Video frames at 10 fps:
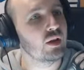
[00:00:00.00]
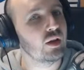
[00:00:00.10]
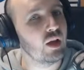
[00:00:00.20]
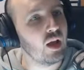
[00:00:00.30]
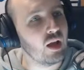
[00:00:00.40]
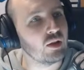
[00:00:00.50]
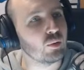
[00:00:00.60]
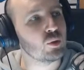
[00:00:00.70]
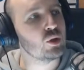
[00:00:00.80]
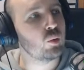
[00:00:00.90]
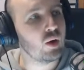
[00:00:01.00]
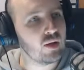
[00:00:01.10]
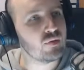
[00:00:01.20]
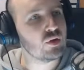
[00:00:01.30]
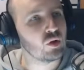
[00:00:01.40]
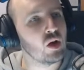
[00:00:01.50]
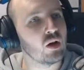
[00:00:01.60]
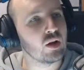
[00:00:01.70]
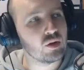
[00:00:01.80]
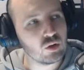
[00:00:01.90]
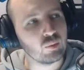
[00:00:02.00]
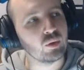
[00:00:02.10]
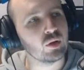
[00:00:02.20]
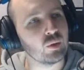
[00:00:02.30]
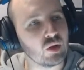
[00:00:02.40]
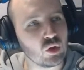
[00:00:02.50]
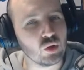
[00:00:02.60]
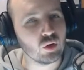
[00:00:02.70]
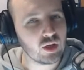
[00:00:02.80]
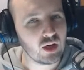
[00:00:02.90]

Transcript: That was 12 strong, and I used to put them in a truck.